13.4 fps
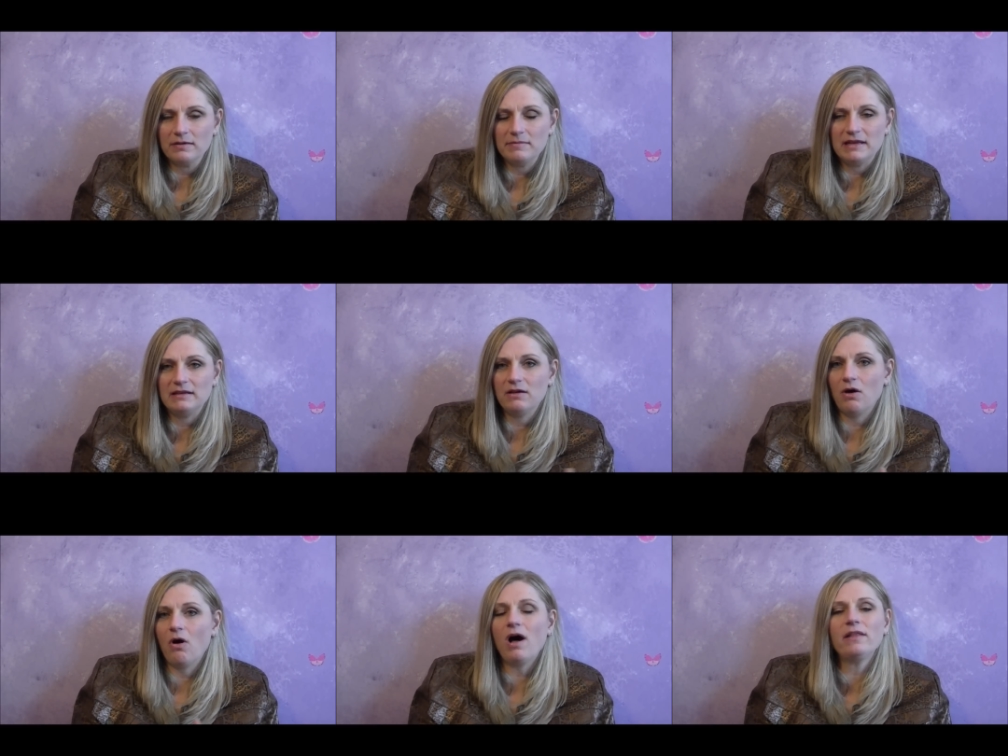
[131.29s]
I
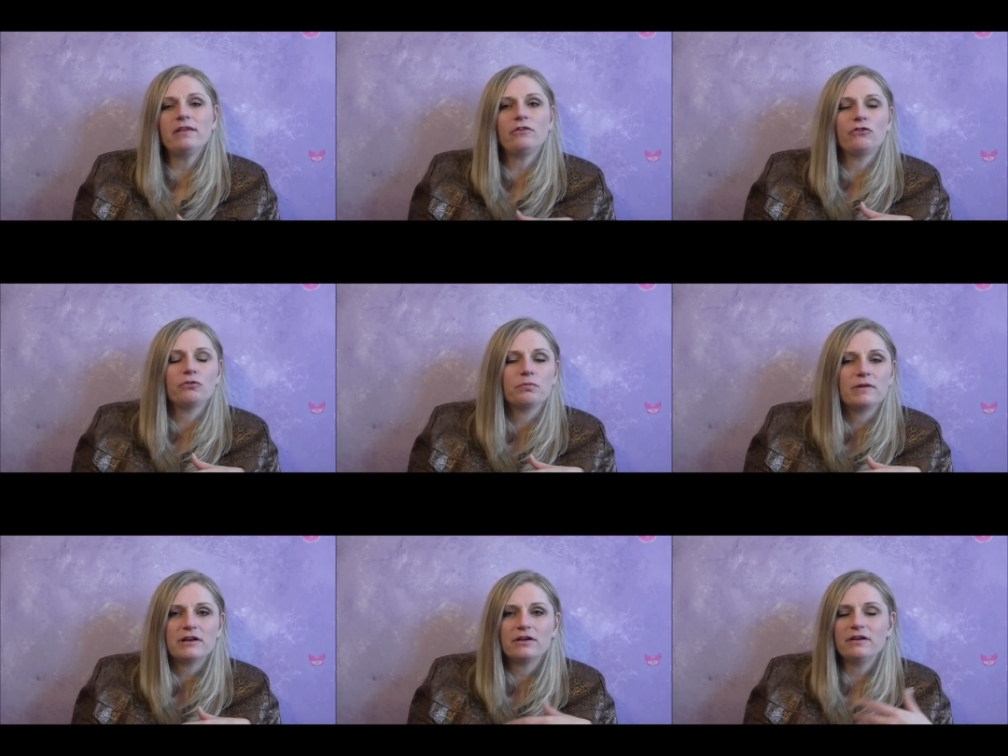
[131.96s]
mean, all this
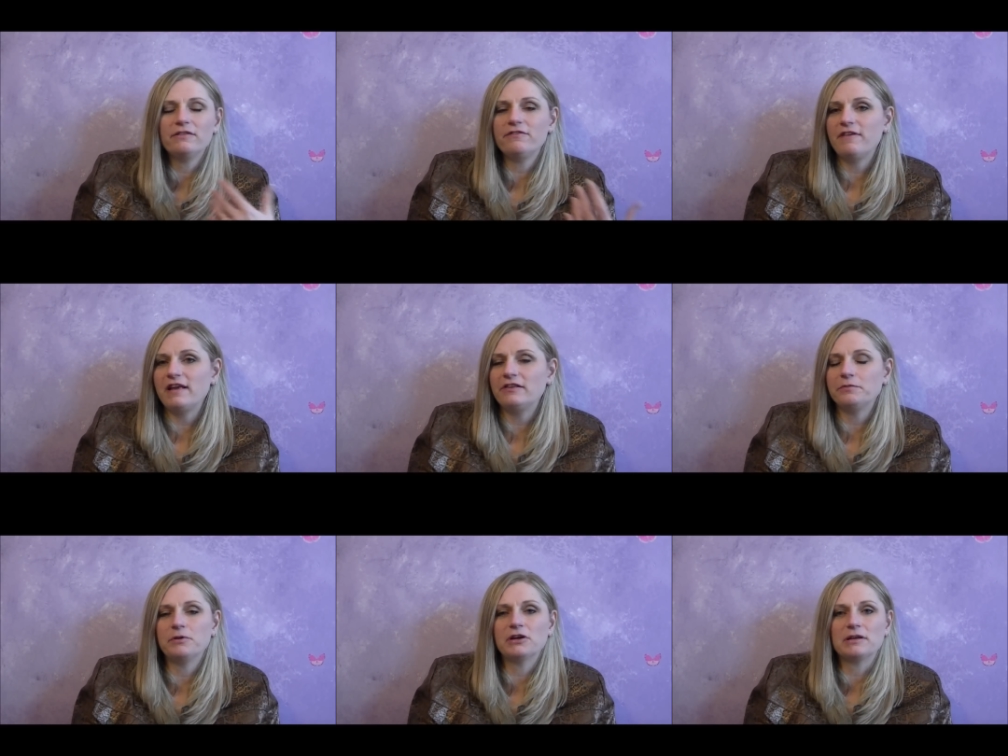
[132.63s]
Twitter and
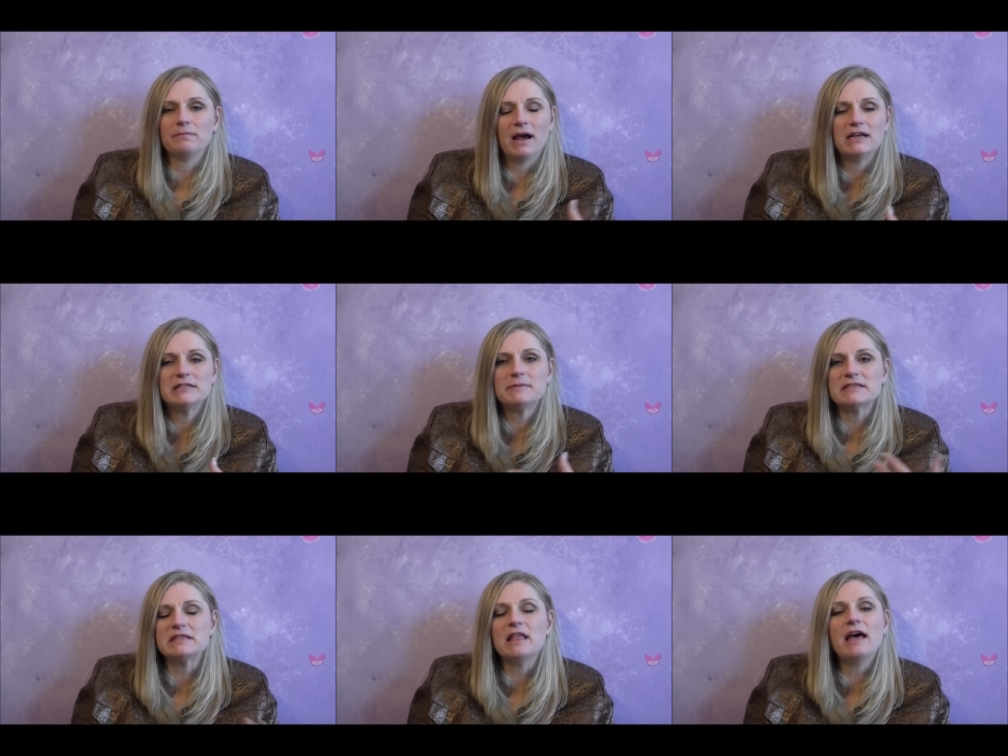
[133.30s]
Facebook and
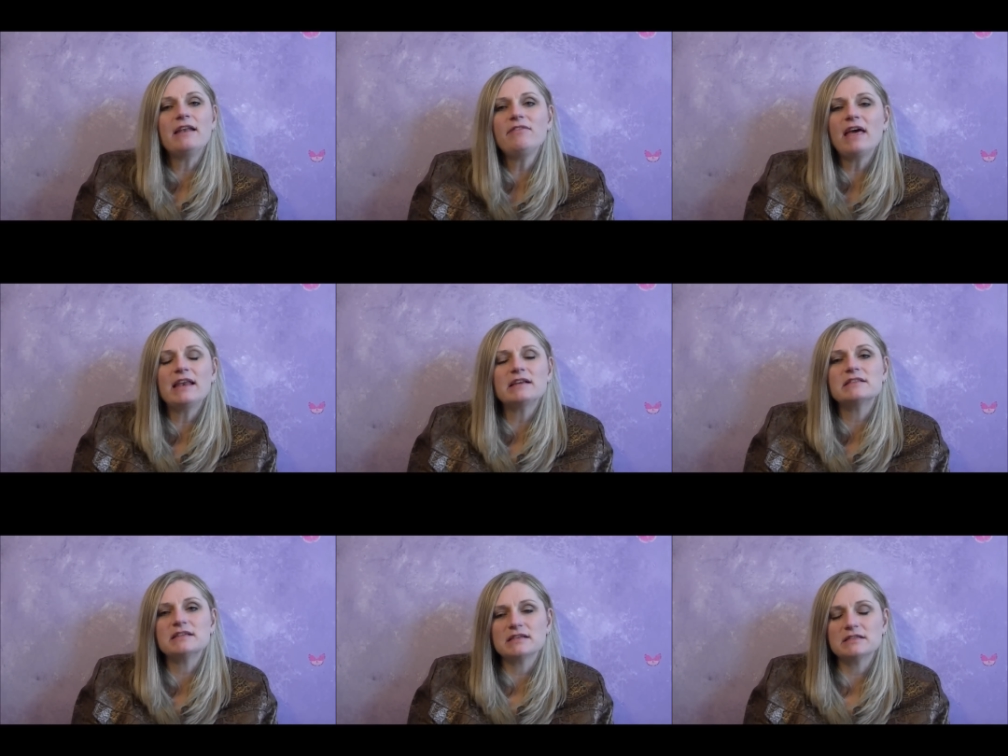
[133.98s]
MySpace, none of that
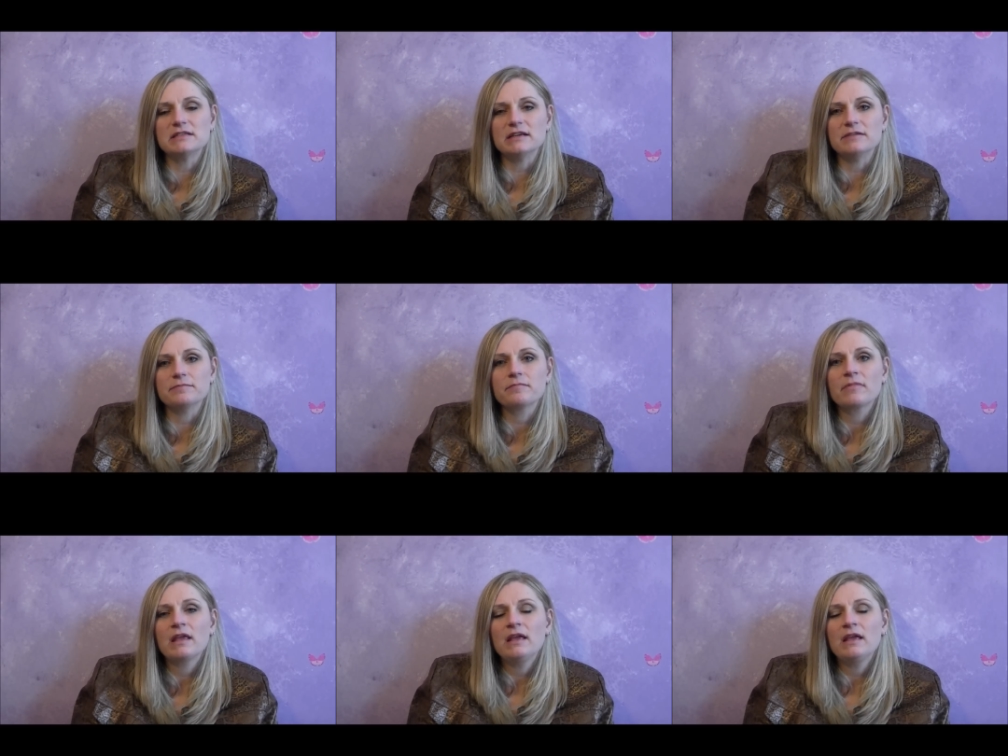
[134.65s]
existed.